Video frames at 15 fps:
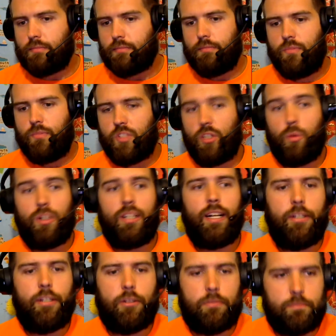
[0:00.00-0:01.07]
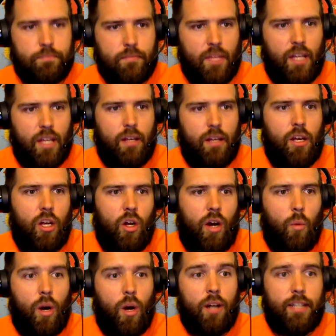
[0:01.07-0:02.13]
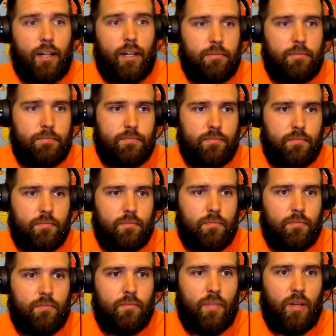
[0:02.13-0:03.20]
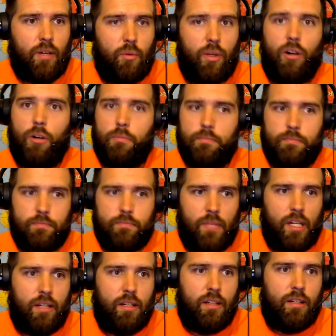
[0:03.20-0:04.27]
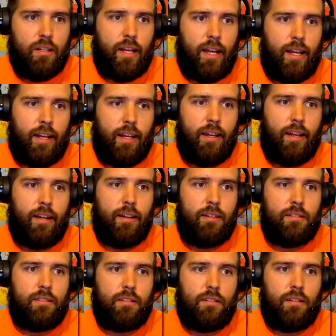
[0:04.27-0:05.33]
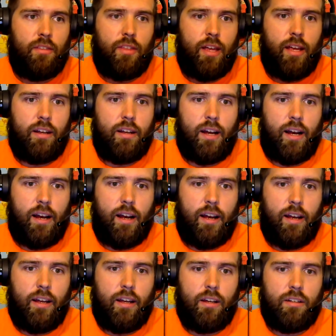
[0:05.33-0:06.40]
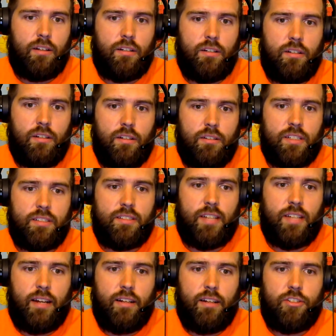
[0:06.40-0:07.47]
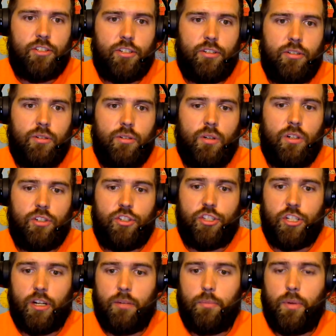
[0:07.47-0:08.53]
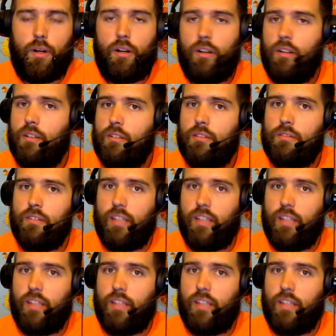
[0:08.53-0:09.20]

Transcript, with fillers: So what did I do? I walked out. I went home. And then I decided to jump on the